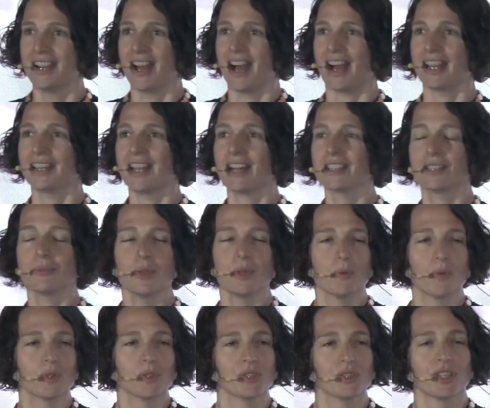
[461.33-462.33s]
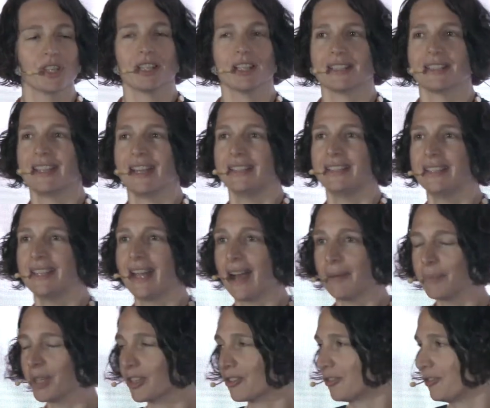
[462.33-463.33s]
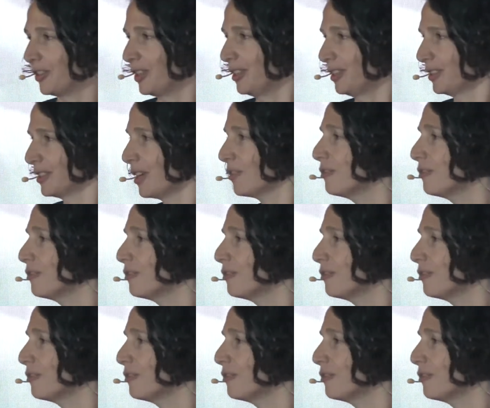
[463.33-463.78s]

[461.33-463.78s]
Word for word: anatomy was still a dynamic field, a